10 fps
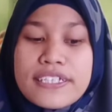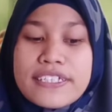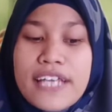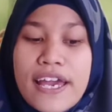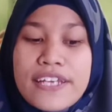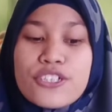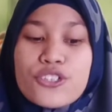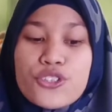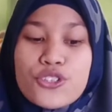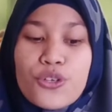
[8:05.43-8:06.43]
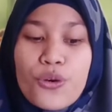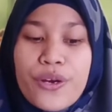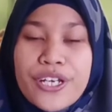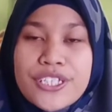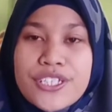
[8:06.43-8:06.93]
then
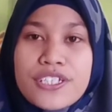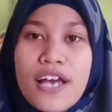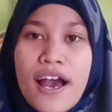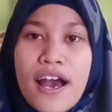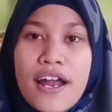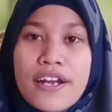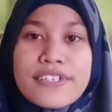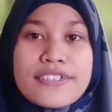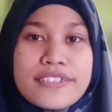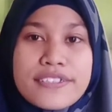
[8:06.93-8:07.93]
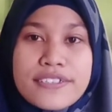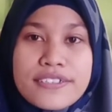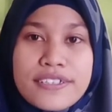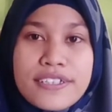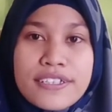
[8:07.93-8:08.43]
joints are
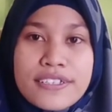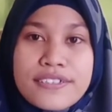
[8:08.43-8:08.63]
sick.